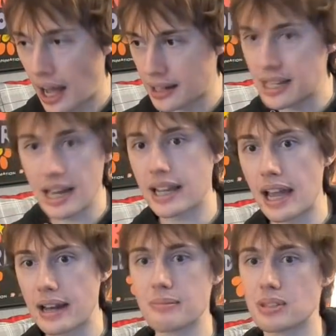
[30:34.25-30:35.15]
dedicate
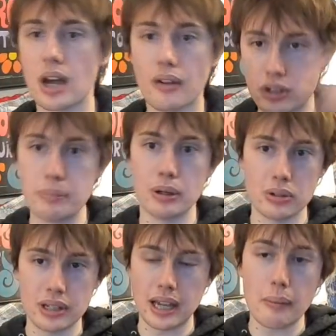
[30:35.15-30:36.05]
himself to
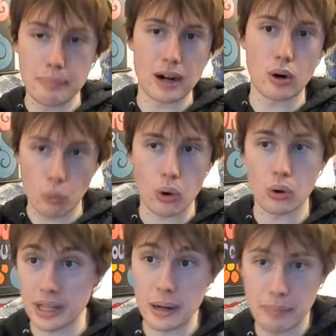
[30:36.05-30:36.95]
building a better world
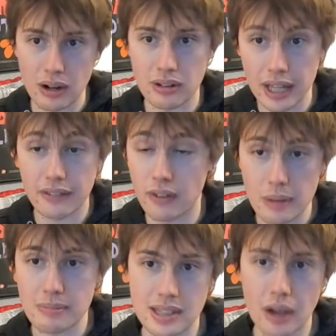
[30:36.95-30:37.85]
and a better life for
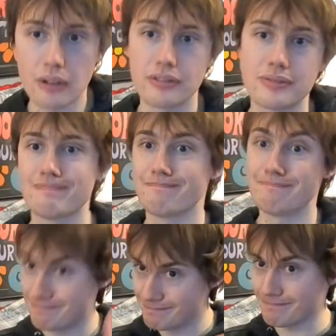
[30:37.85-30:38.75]
himself.
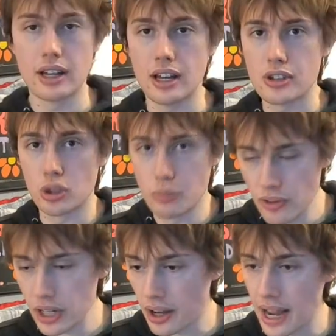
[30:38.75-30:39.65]
So
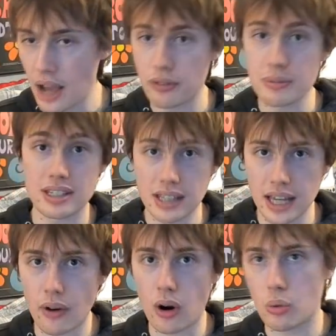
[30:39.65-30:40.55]
moving on now from the slave
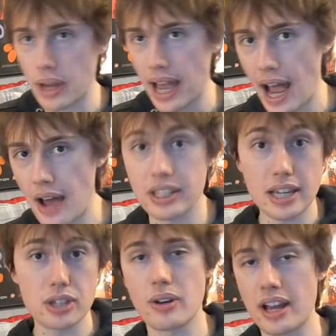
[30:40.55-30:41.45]
arc, we have the
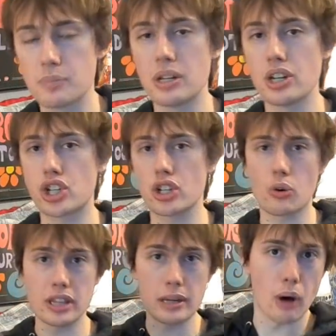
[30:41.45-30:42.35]
Eastern Expedition, or
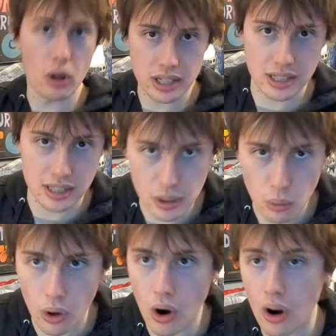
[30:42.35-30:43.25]
the Baltic Sea
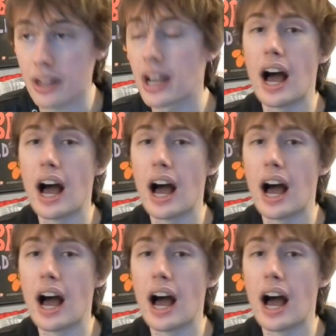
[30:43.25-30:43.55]
War arc.